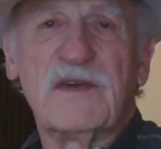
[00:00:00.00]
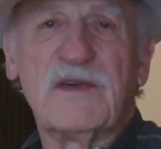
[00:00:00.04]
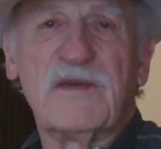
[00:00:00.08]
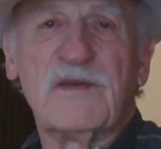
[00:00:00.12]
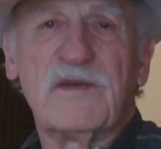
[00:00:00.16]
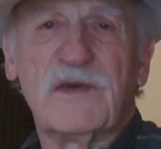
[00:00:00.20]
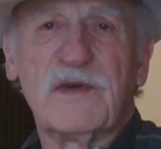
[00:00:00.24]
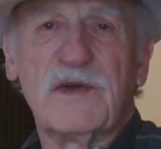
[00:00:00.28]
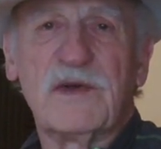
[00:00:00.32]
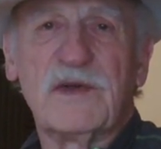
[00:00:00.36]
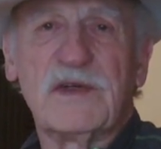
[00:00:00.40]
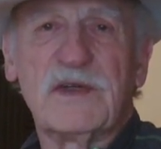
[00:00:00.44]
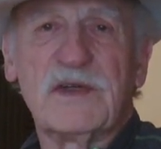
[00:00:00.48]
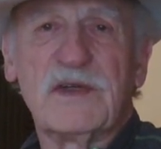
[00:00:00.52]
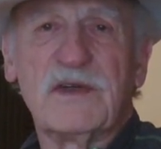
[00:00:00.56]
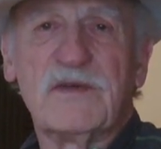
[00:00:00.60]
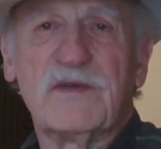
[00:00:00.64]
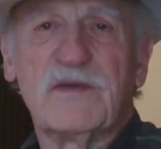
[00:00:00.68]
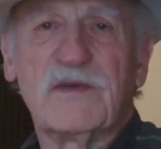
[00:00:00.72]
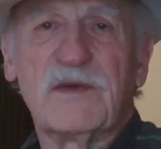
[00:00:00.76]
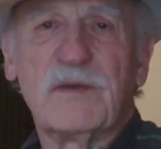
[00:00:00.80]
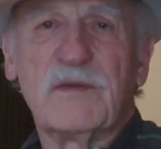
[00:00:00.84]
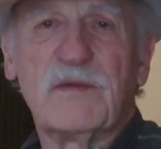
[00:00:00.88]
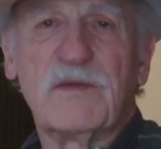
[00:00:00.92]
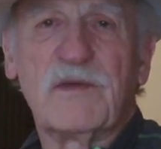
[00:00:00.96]
diversion
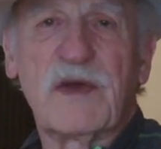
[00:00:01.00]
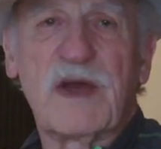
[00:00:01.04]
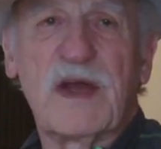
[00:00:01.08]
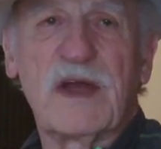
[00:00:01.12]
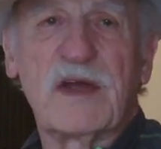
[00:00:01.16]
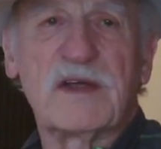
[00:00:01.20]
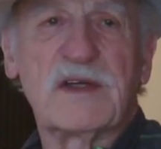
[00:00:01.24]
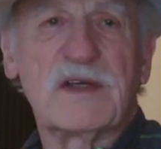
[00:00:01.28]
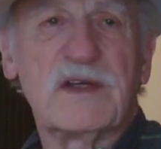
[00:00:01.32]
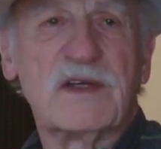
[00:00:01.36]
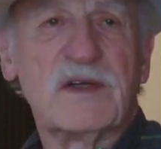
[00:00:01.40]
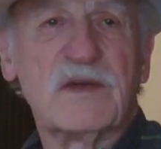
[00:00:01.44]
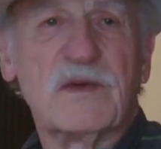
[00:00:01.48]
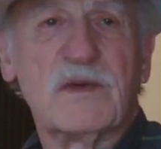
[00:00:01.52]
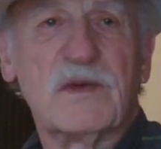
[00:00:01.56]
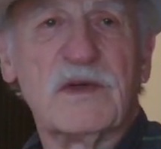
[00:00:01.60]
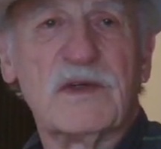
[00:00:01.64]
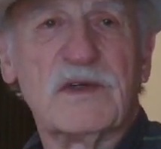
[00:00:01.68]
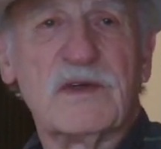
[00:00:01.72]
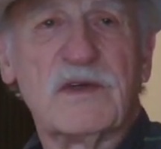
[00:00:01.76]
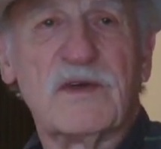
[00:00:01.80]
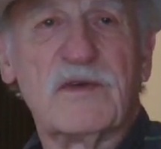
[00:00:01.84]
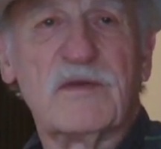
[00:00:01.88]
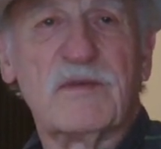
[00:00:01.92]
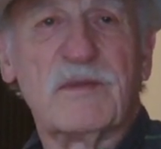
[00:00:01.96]
from fractional
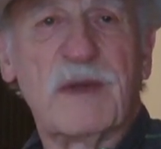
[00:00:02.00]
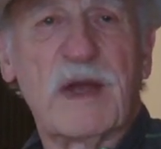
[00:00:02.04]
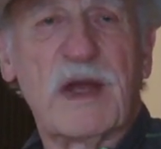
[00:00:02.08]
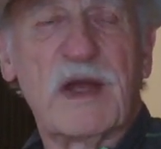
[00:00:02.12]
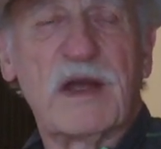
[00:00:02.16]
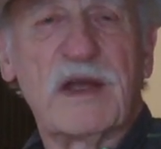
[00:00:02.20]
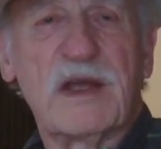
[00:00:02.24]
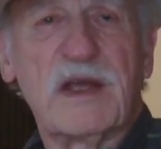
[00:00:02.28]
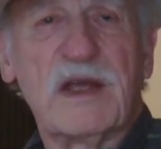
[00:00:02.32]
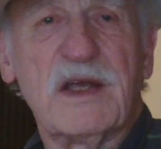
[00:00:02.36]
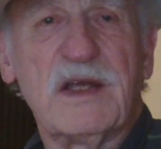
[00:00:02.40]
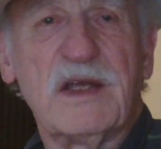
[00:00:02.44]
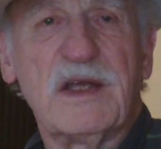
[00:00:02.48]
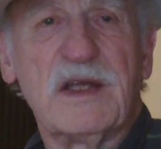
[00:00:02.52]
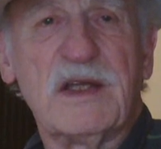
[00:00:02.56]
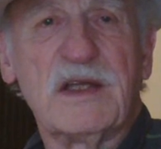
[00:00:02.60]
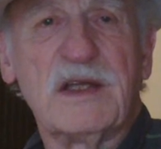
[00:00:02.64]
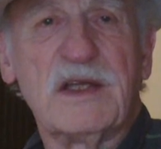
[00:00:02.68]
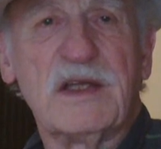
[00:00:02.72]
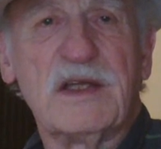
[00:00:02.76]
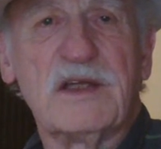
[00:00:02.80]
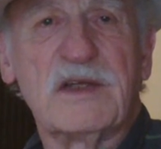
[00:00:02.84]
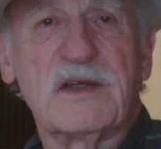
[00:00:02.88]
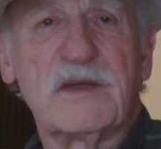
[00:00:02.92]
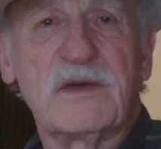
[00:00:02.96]
reserve banking in
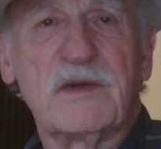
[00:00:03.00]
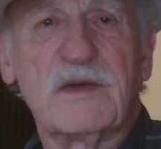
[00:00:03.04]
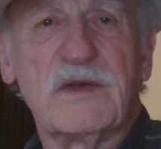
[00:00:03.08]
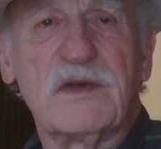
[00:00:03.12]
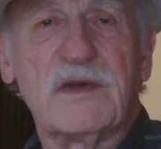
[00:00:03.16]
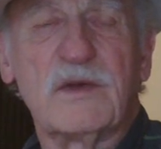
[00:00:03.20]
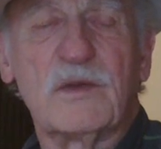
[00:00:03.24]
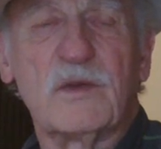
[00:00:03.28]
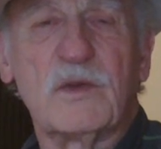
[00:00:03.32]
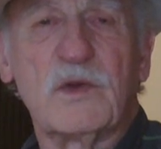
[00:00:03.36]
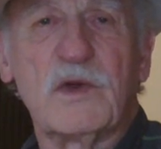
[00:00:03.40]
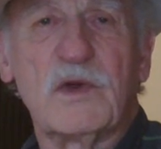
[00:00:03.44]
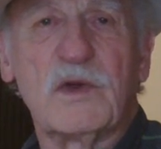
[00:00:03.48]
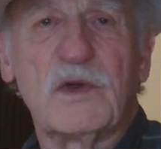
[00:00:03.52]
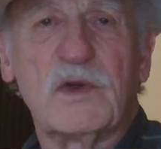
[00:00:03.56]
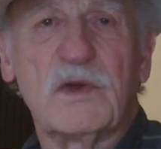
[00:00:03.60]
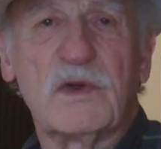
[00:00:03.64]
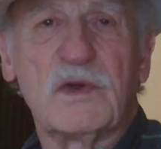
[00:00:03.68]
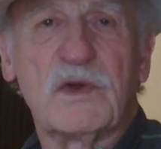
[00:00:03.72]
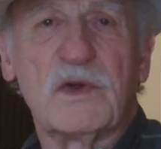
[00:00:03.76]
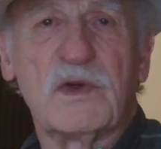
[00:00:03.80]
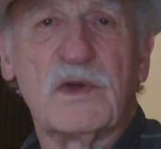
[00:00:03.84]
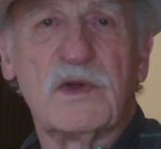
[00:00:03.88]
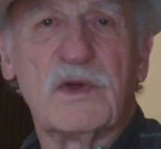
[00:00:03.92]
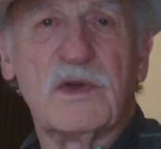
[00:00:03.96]
the history of the
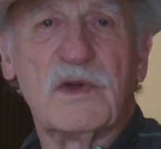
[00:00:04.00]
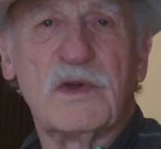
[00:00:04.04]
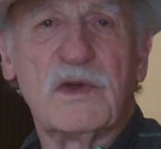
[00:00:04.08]
world.